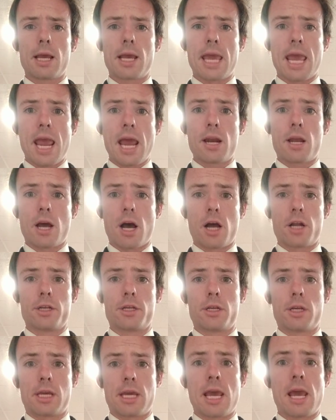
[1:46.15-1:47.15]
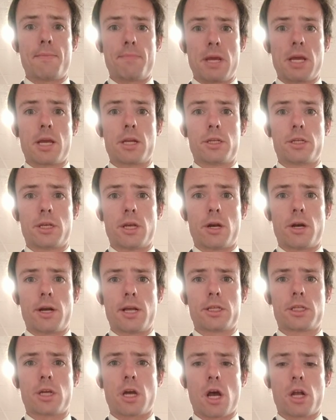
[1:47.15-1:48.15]
can be considered
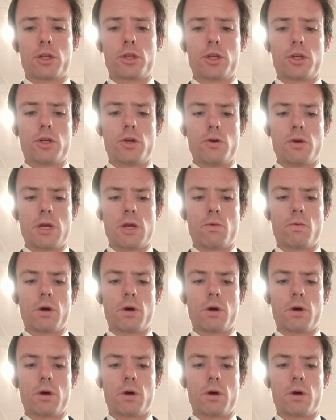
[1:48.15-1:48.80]
as constituting